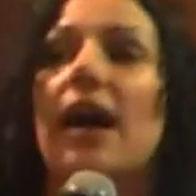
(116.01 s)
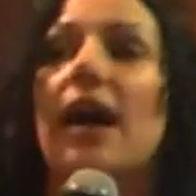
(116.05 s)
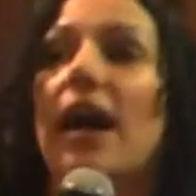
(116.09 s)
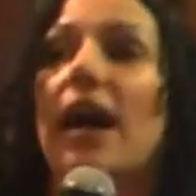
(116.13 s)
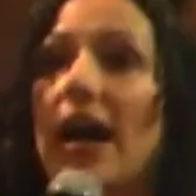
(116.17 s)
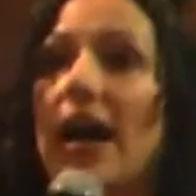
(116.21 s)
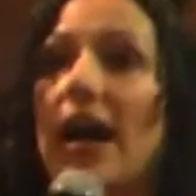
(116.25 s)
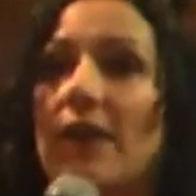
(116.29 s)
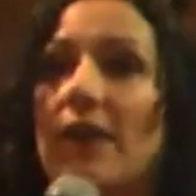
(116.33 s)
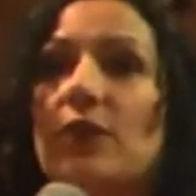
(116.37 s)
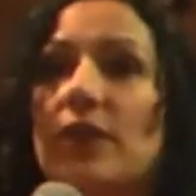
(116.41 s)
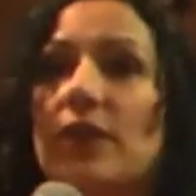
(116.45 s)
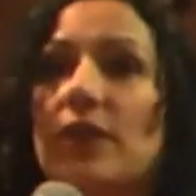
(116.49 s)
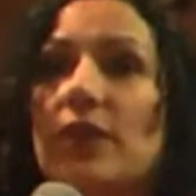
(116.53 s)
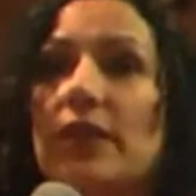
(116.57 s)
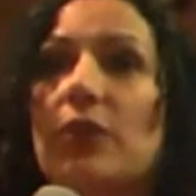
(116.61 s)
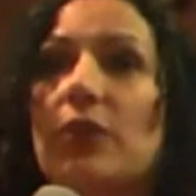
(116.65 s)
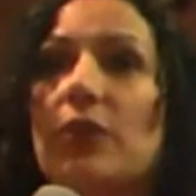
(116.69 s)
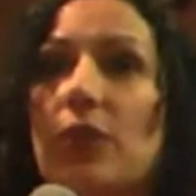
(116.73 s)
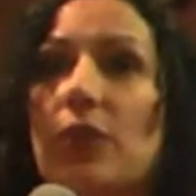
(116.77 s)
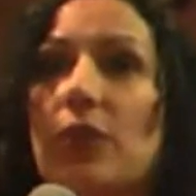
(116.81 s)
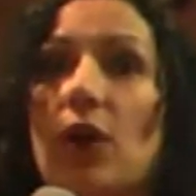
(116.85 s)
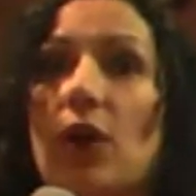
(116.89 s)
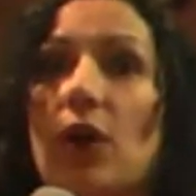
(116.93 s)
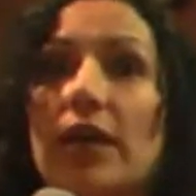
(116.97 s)
I really
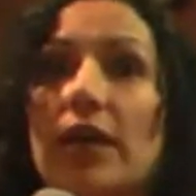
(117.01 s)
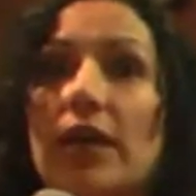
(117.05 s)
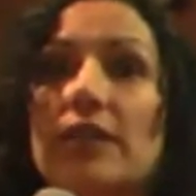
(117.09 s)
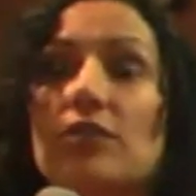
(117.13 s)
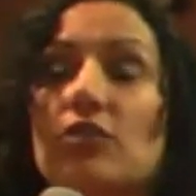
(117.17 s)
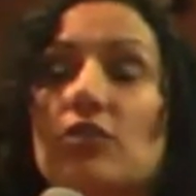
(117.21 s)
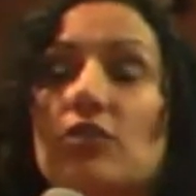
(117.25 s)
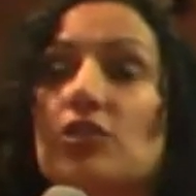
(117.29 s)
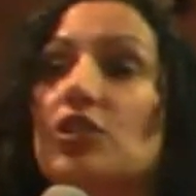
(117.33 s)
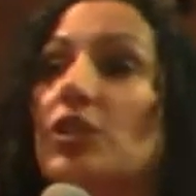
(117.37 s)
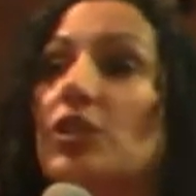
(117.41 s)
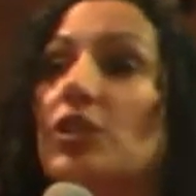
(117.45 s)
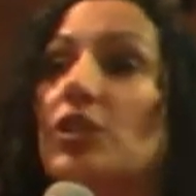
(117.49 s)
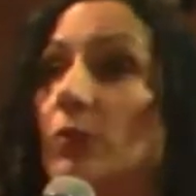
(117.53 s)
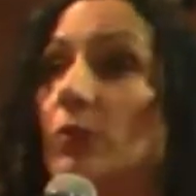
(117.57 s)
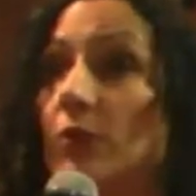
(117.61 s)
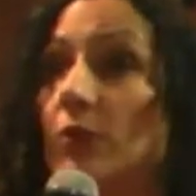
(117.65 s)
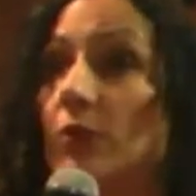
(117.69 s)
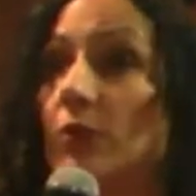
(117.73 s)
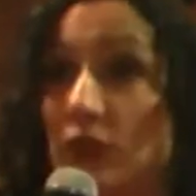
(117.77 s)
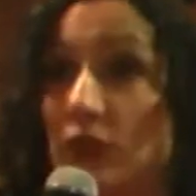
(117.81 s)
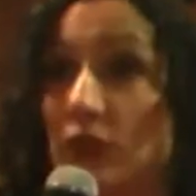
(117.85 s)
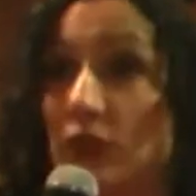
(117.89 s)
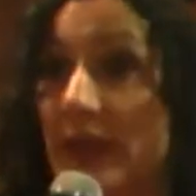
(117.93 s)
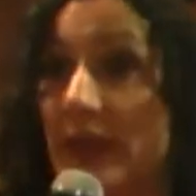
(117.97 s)
thought she
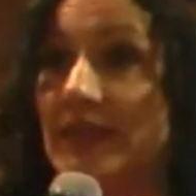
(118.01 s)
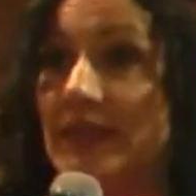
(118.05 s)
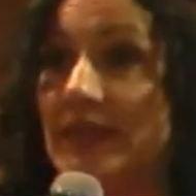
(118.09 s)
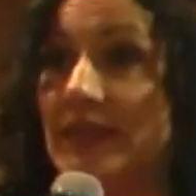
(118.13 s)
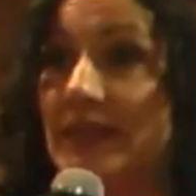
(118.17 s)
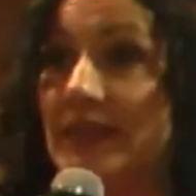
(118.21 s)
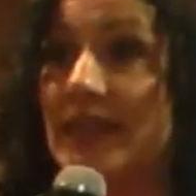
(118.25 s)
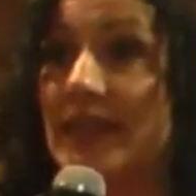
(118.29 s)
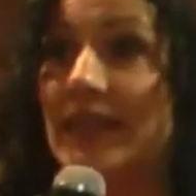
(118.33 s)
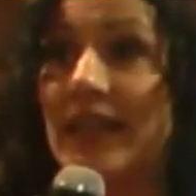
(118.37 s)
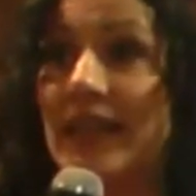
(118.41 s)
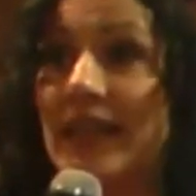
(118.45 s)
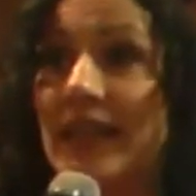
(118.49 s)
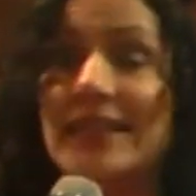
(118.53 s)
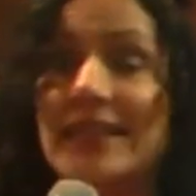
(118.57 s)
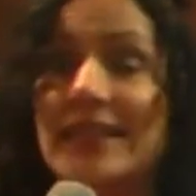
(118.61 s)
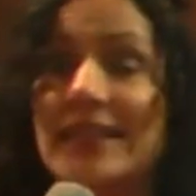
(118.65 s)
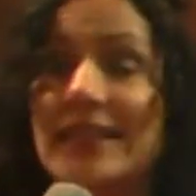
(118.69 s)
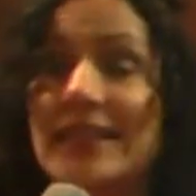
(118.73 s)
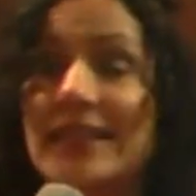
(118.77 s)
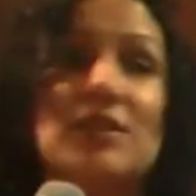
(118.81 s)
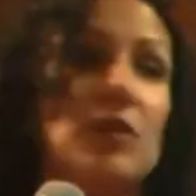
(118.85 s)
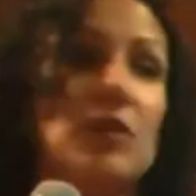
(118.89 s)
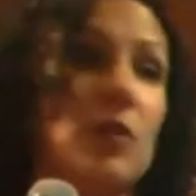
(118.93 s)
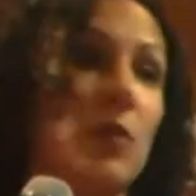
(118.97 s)
was crazy. I
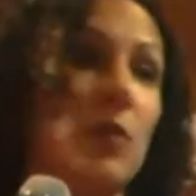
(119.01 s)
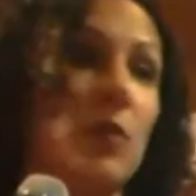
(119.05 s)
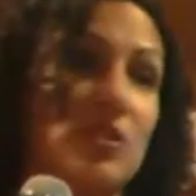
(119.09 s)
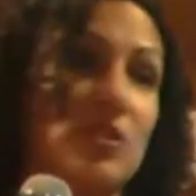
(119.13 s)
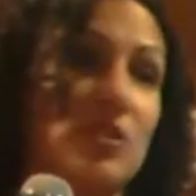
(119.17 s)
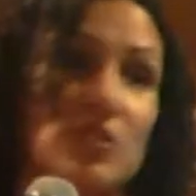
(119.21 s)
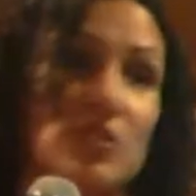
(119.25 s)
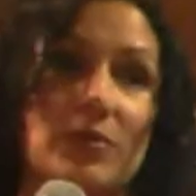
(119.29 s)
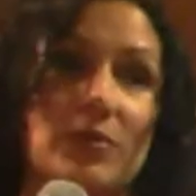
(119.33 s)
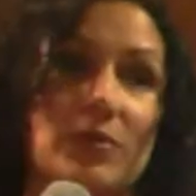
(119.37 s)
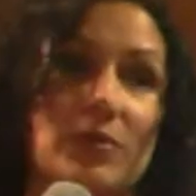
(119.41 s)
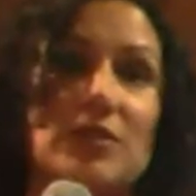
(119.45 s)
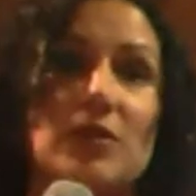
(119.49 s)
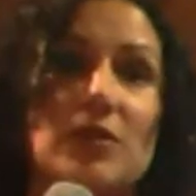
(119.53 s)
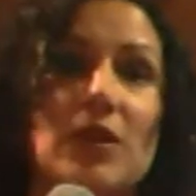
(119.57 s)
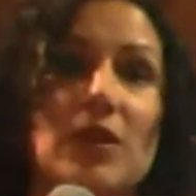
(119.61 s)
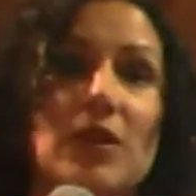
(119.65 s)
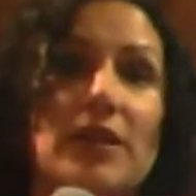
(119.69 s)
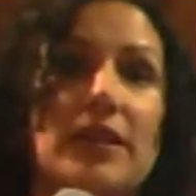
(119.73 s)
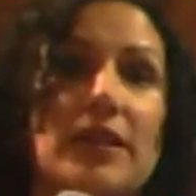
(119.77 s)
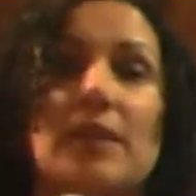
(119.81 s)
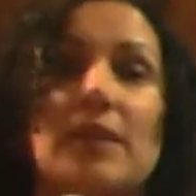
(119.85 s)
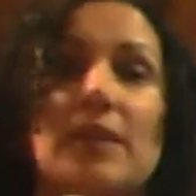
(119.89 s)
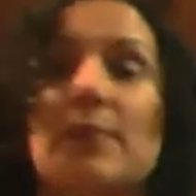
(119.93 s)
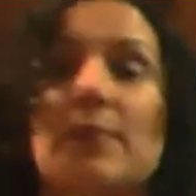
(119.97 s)
didn't know what she was
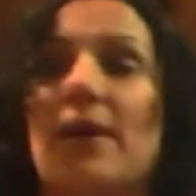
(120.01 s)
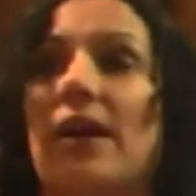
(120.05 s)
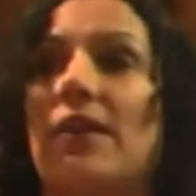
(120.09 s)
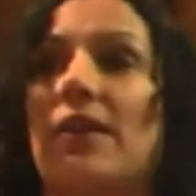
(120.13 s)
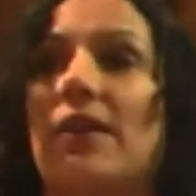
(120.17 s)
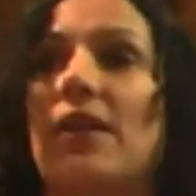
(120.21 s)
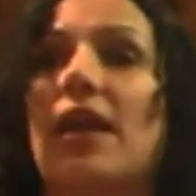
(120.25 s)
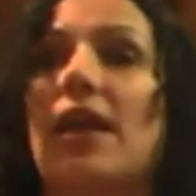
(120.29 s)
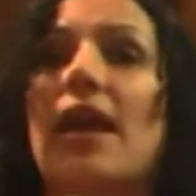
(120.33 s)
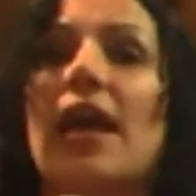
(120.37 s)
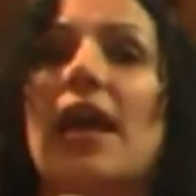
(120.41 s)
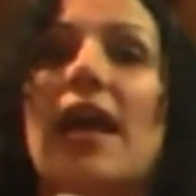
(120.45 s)
talking about.